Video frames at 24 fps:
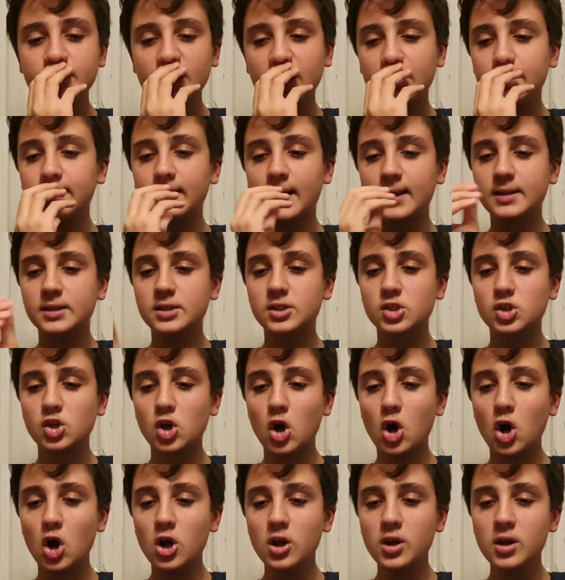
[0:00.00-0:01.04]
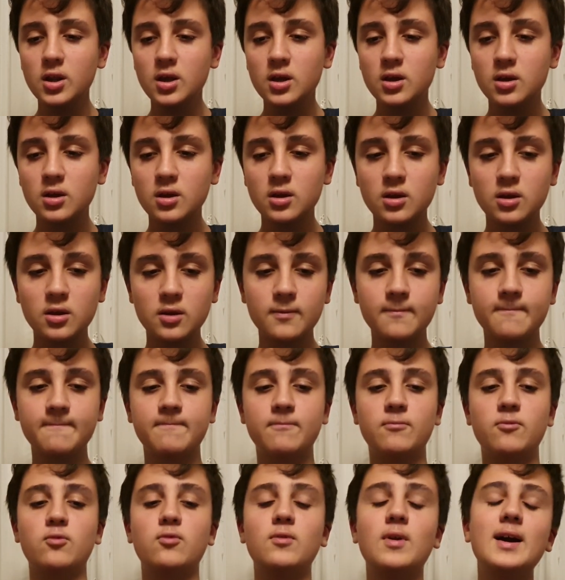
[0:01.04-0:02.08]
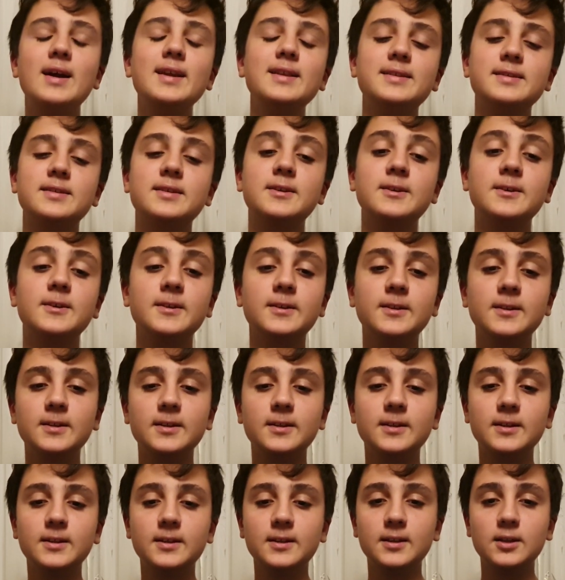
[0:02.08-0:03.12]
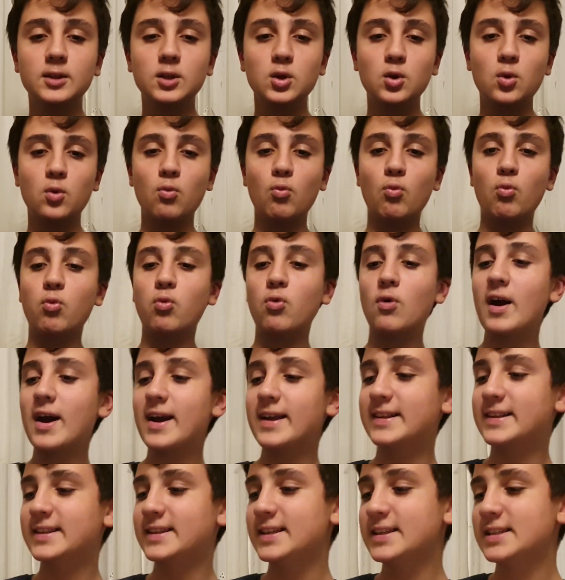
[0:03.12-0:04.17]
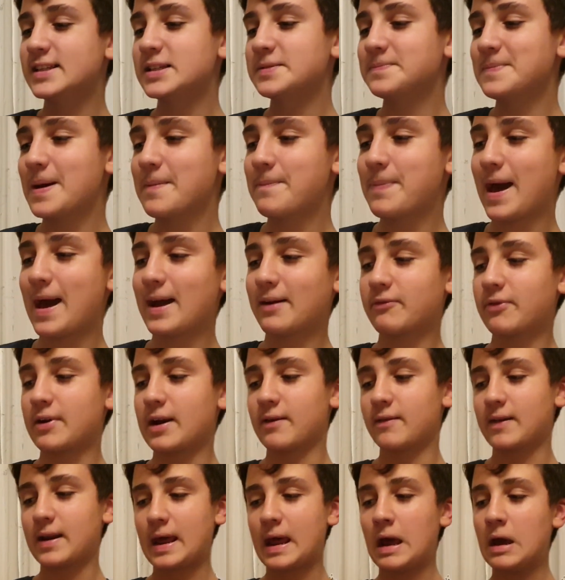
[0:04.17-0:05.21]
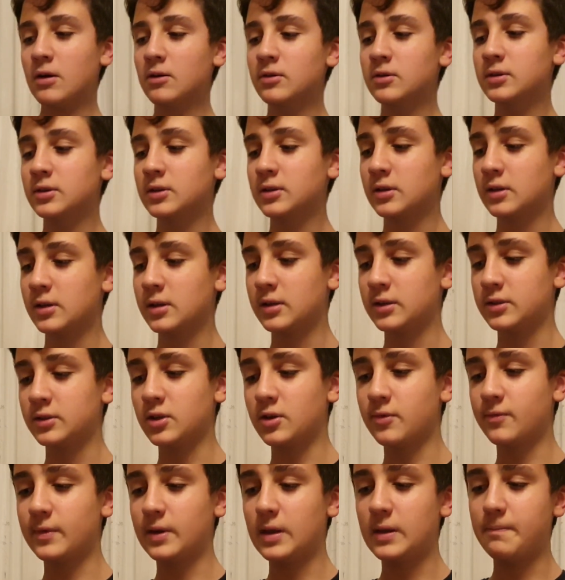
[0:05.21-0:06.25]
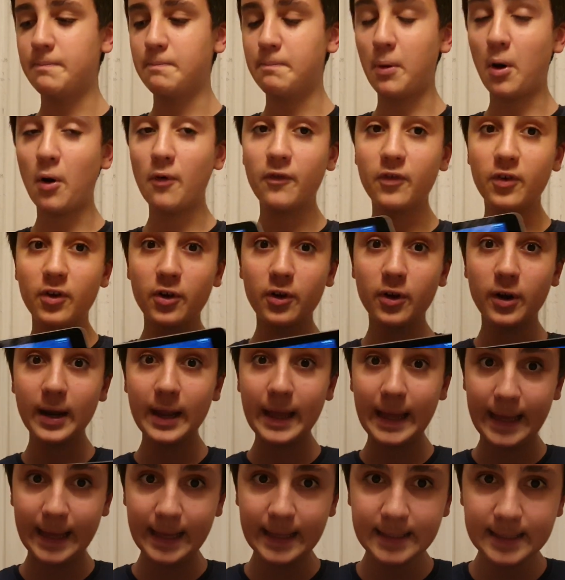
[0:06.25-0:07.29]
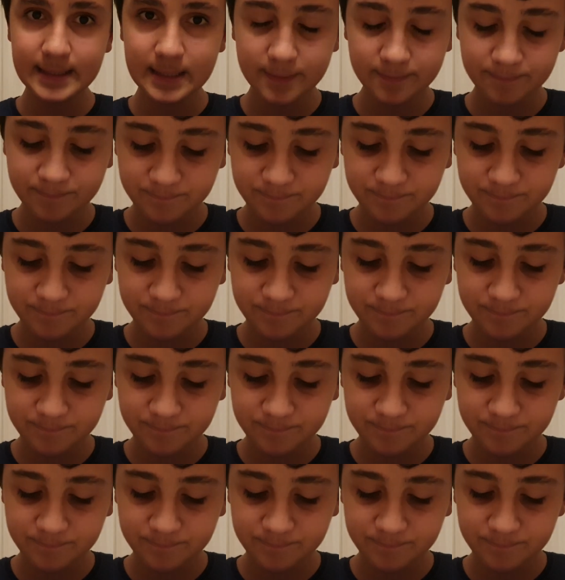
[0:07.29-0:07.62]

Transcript: That's on, right? Right, this is my background now. Don't really bother it.